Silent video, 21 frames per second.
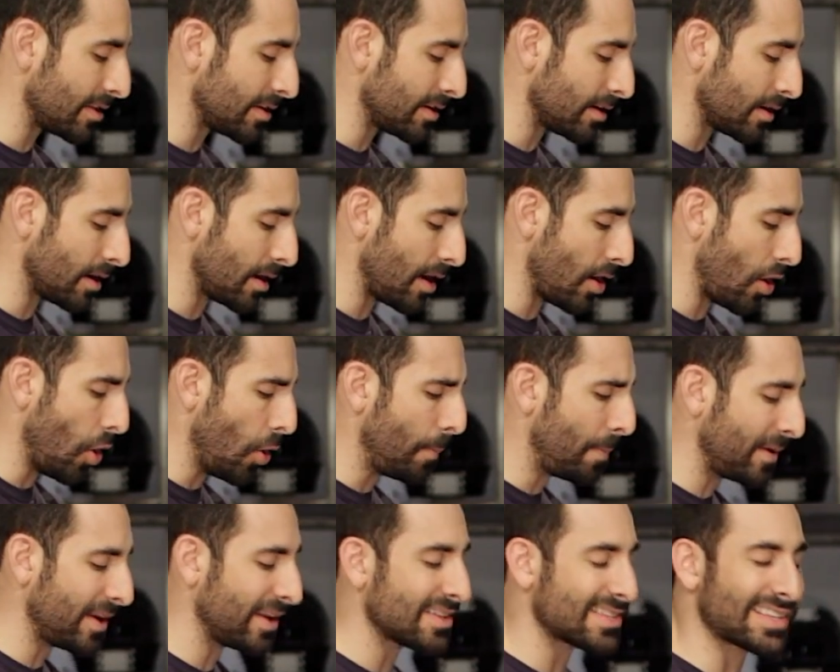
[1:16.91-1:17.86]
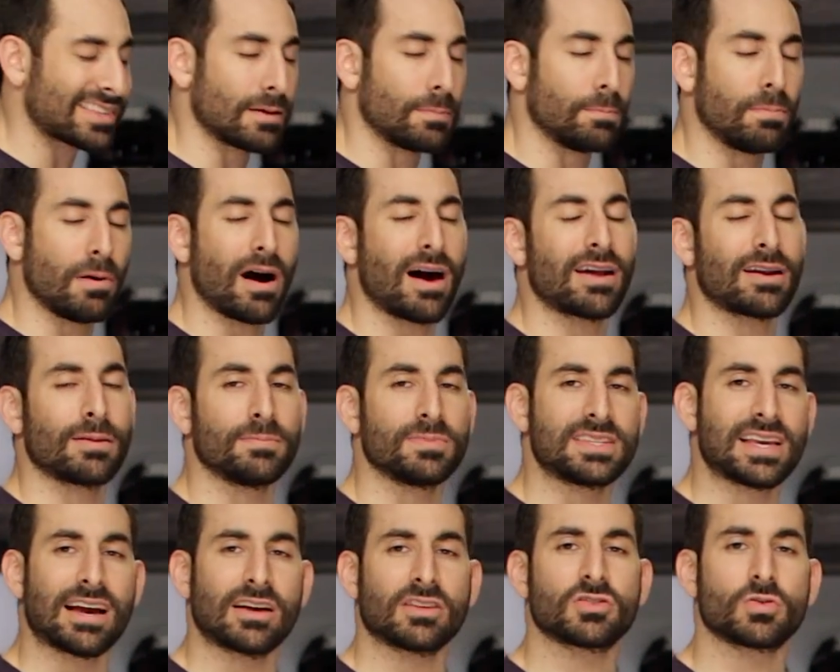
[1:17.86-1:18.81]
the openings at the bottom
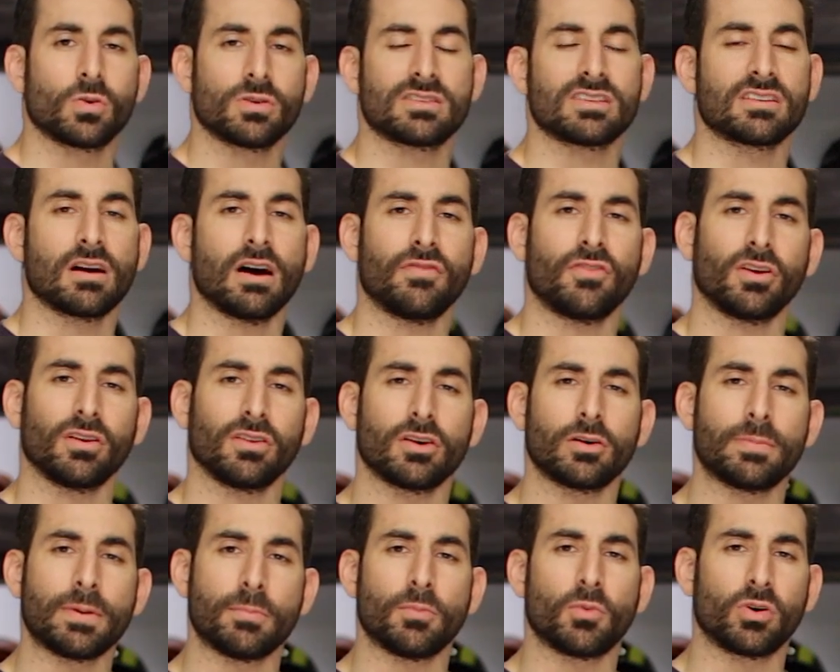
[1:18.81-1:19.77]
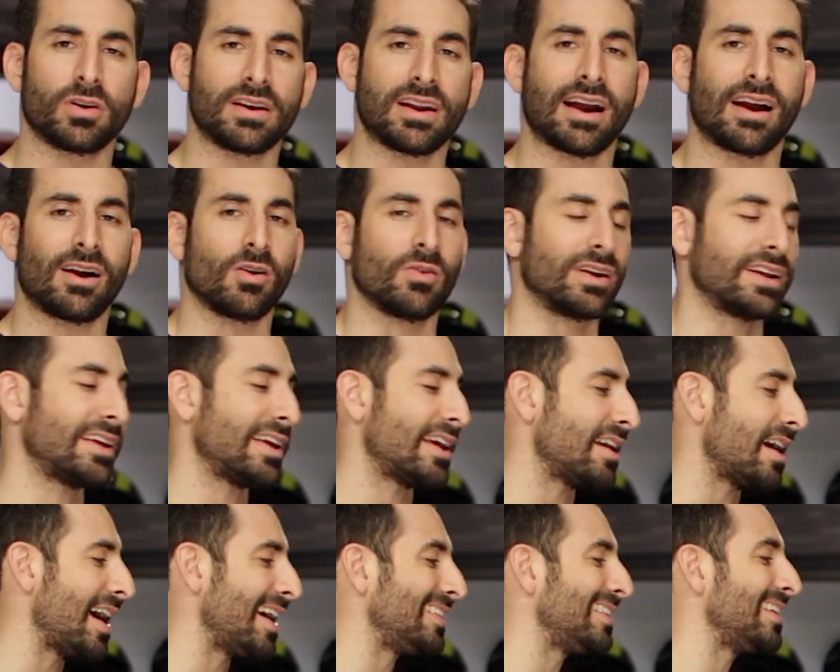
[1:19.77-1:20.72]
down towards the cuff are a little bit more narrow. And
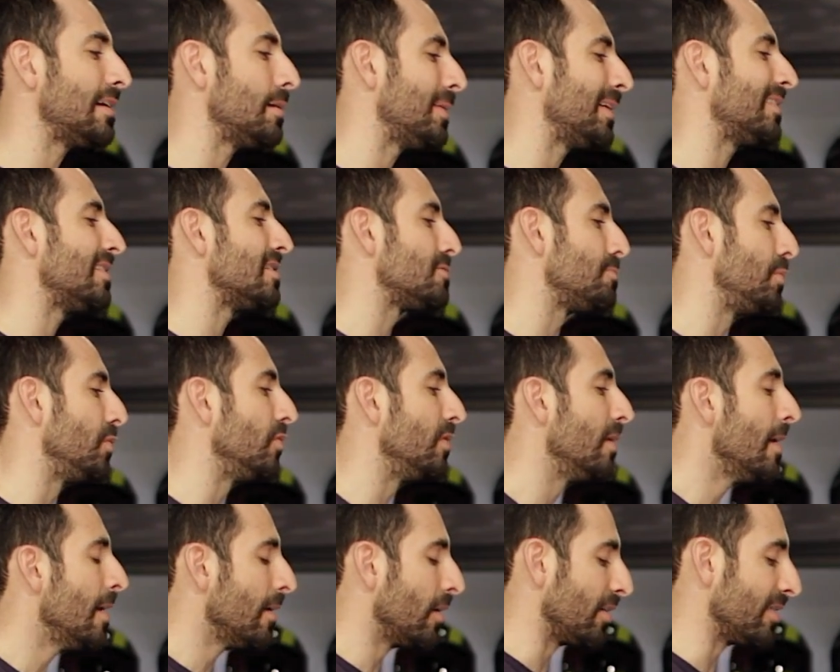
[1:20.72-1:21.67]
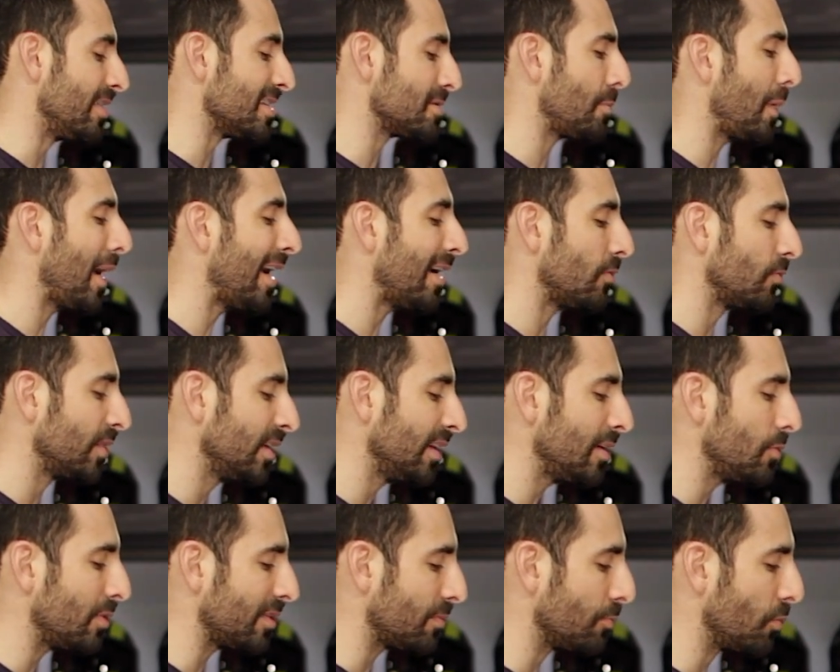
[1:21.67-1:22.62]
again, I think about this boot or this pant
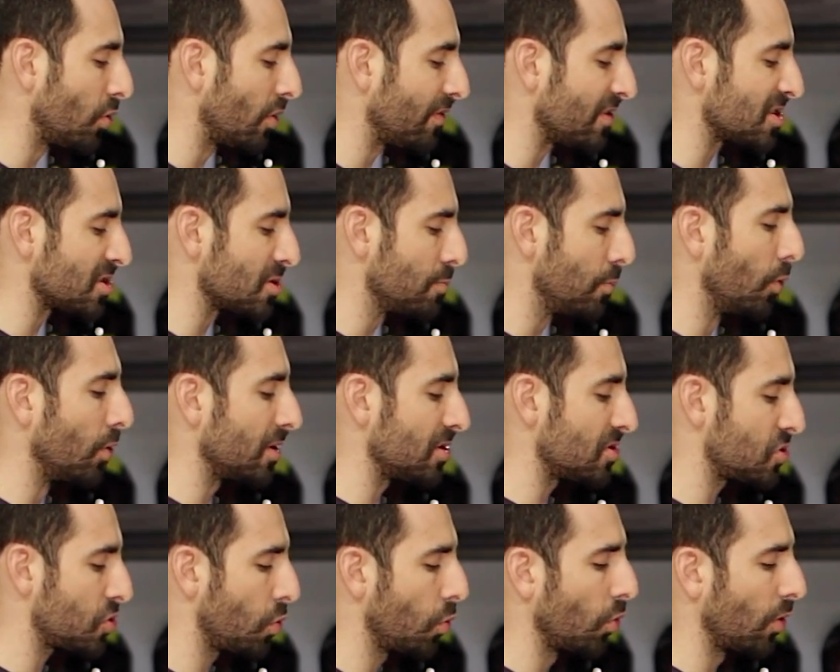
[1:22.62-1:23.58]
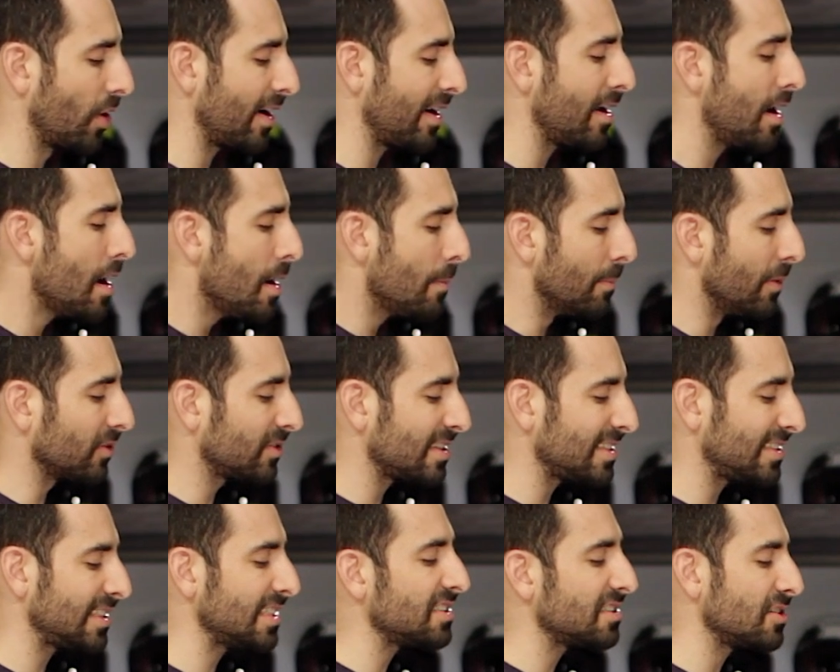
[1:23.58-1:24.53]
really with more of a sport touring,
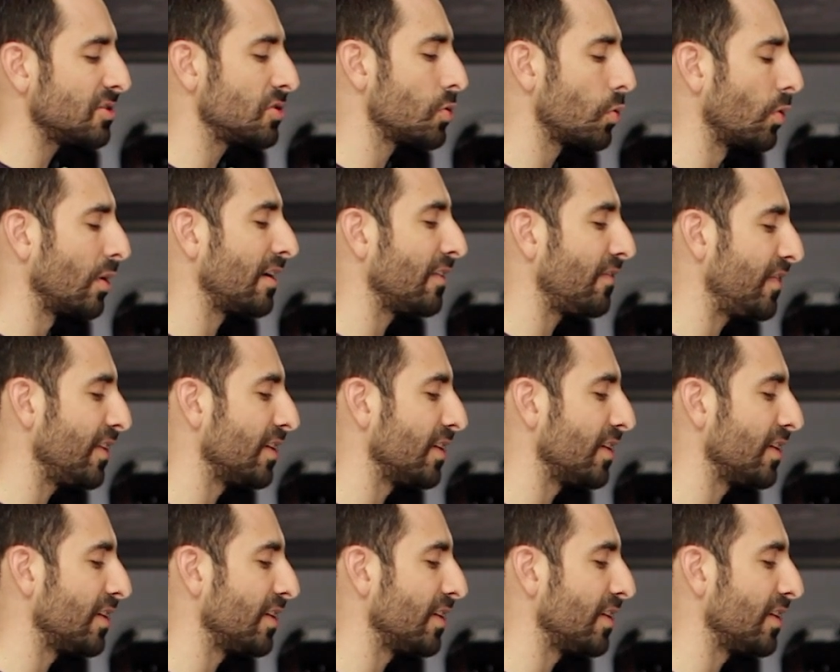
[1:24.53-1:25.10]
multi-season touring